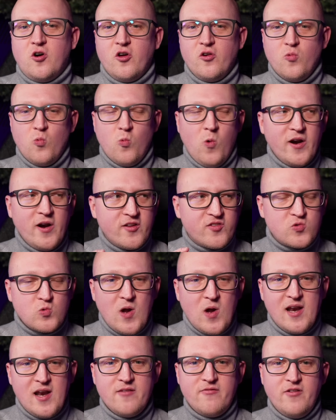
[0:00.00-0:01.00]
on what
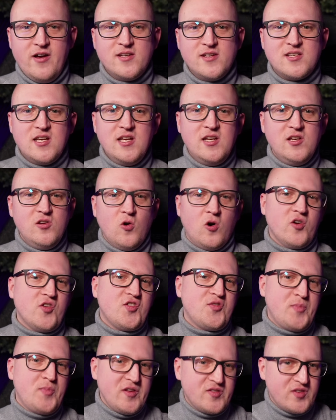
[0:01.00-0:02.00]
is relevant in
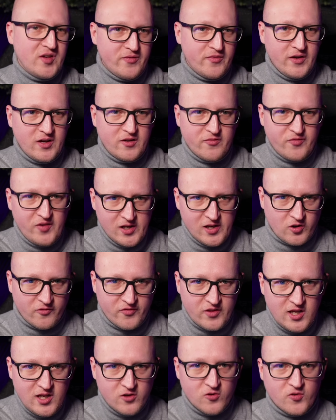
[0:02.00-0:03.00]
your specific field
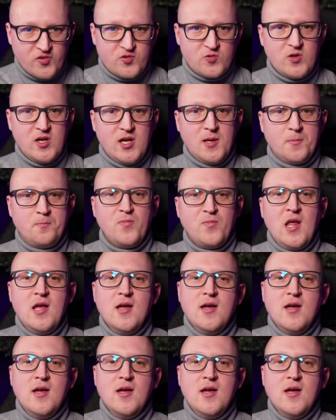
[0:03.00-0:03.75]
of the industry